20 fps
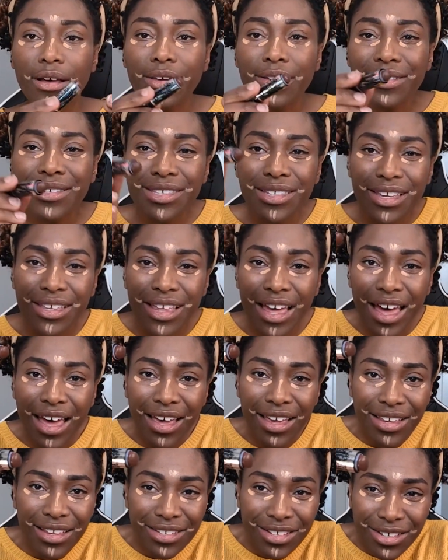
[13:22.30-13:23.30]
You see
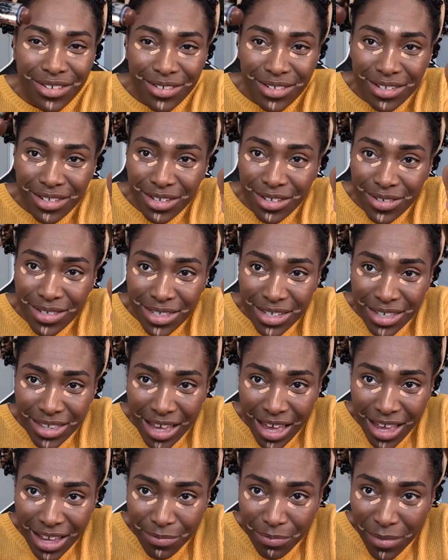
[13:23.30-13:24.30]
that? Do you see
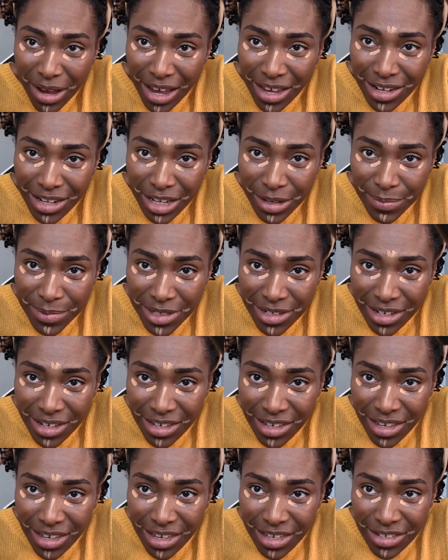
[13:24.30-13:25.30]
that? My
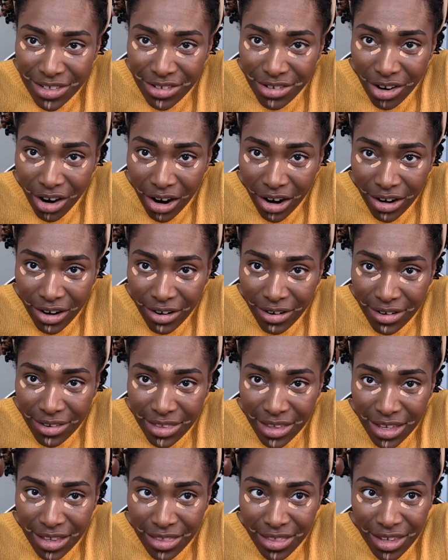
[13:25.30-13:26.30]
lipstick is darker
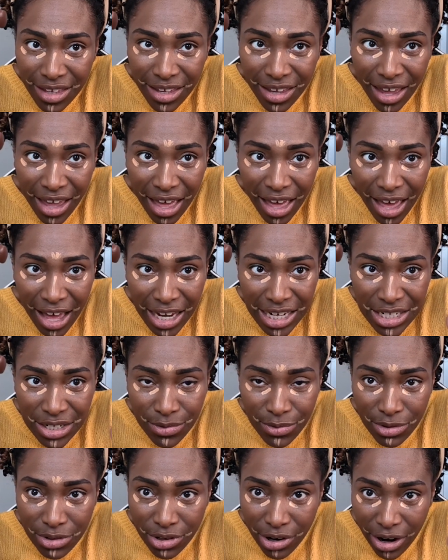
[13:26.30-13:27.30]
than the
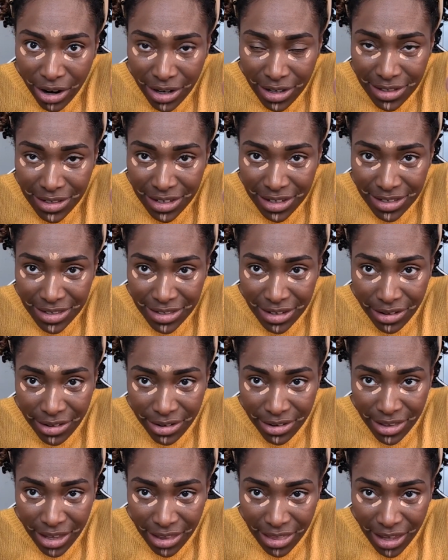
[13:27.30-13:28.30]
actual darkest
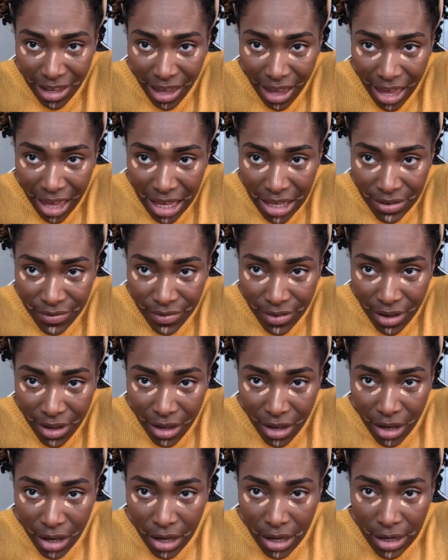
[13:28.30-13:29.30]
concealer that they have.
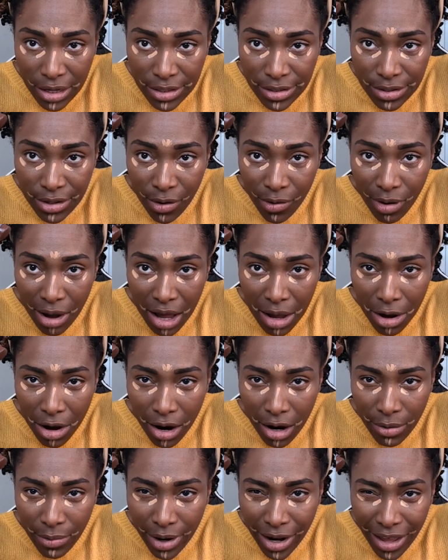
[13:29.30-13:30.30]
So I
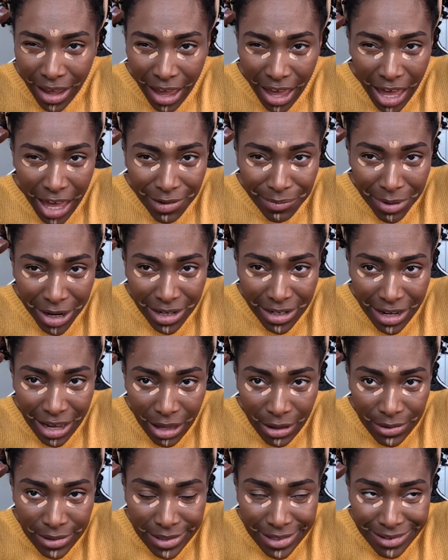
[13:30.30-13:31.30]
already have my
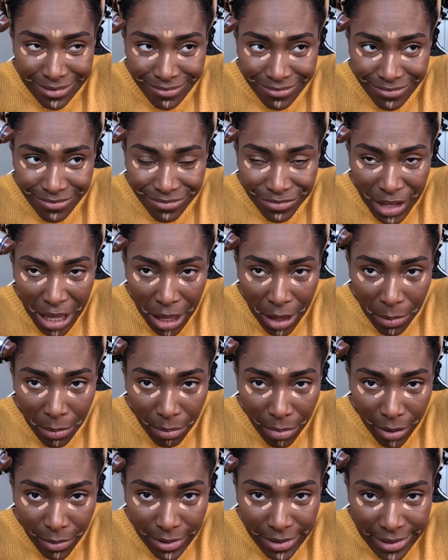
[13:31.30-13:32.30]
doubts,
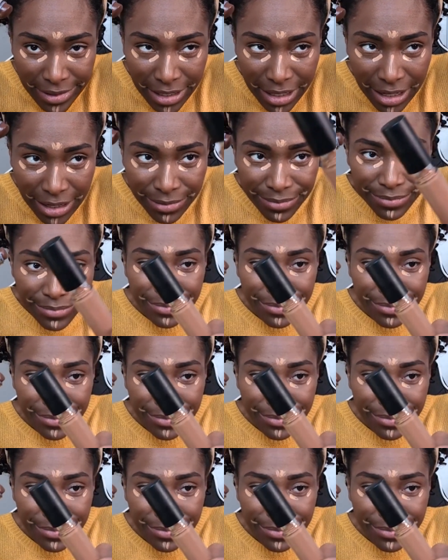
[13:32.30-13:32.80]
but we'll see.